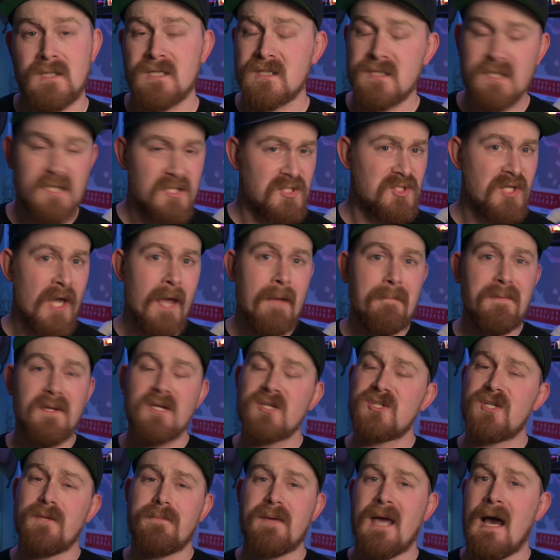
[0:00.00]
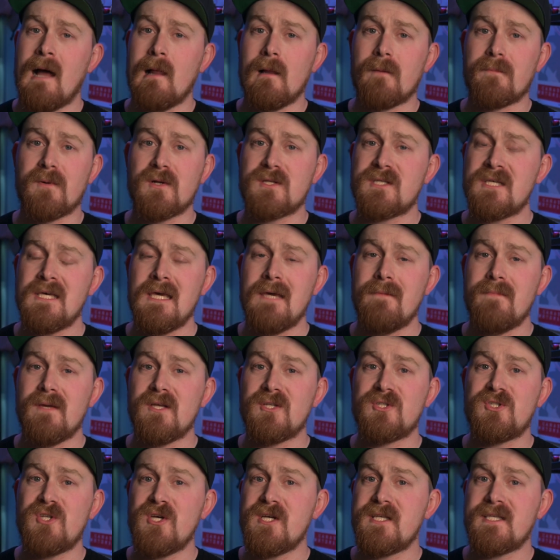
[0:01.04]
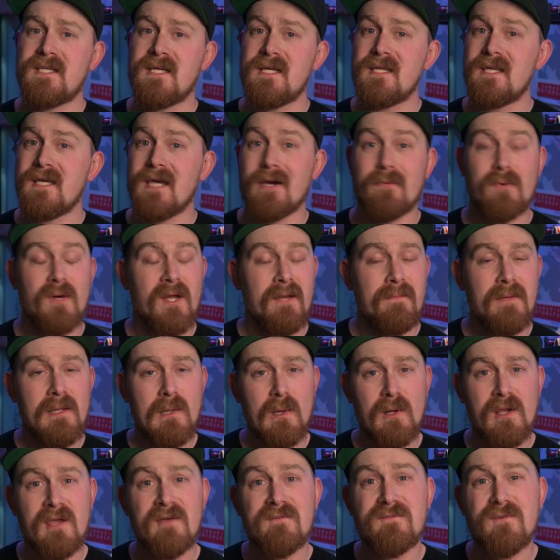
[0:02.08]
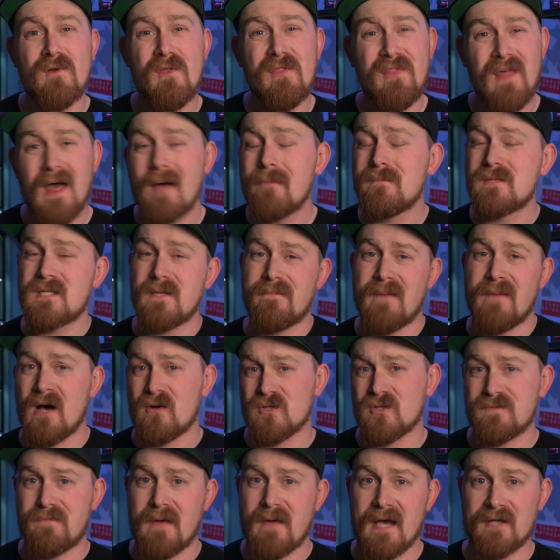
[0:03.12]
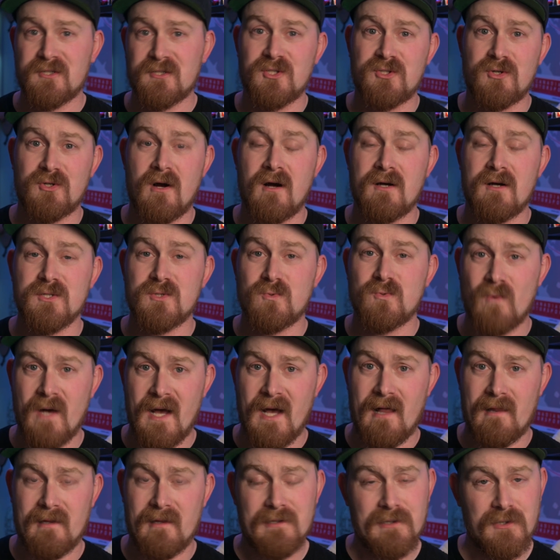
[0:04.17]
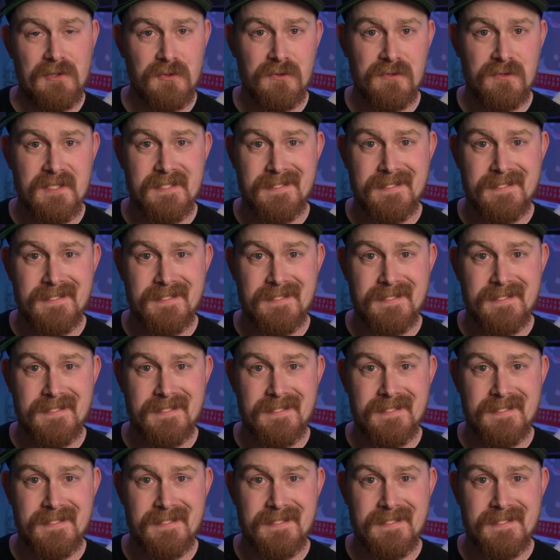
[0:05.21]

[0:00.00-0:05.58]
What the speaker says: This is a championship caliber team in GTD, and we're going to be looking for them to bounce back strong as well at Laguna